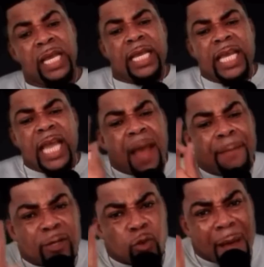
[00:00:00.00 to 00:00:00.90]
Yeah,
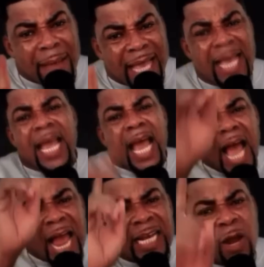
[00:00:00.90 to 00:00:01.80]
but you obey.
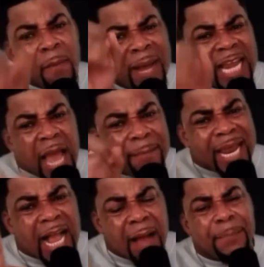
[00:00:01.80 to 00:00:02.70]
Now many
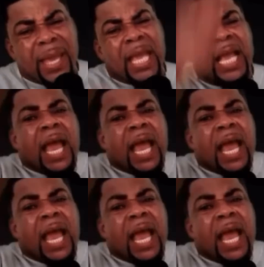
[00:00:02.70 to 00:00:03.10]
abria campaign.